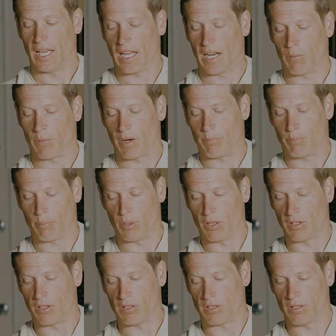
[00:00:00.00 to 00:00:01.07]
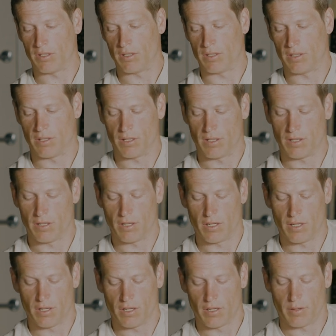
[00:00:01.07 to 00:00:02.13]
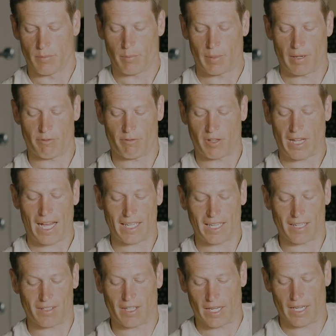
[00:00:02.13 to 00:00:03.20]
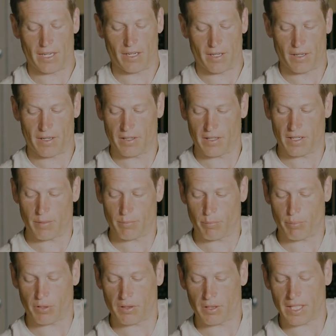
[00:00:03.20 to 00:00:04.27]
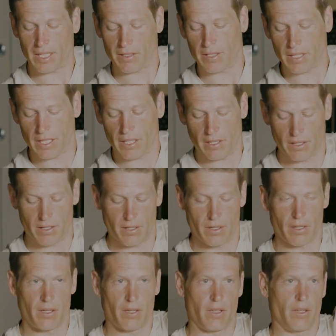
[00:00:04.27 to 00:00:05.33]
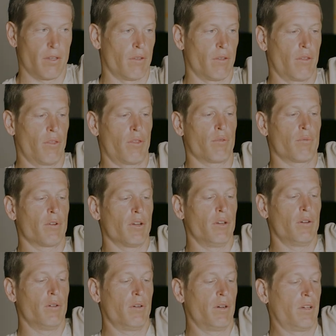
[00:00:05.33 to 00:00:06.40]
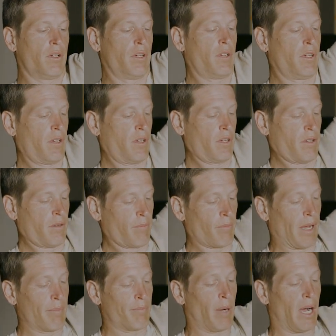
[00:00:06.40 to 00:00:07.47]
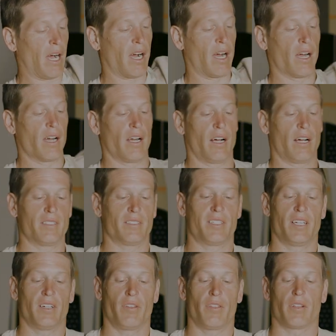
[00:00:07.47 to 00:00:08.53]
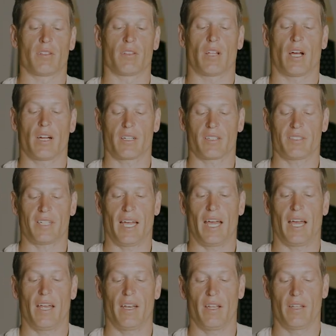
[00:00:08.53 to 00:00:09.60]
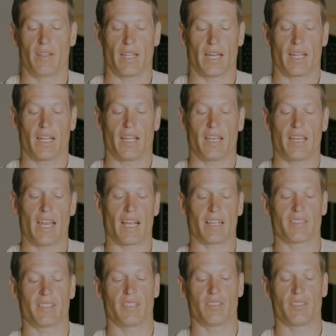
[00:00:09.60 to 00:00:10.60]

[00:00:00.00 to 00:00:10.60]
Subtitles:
and I wanna pull my flagging line completely through my bar until the lark's head that connects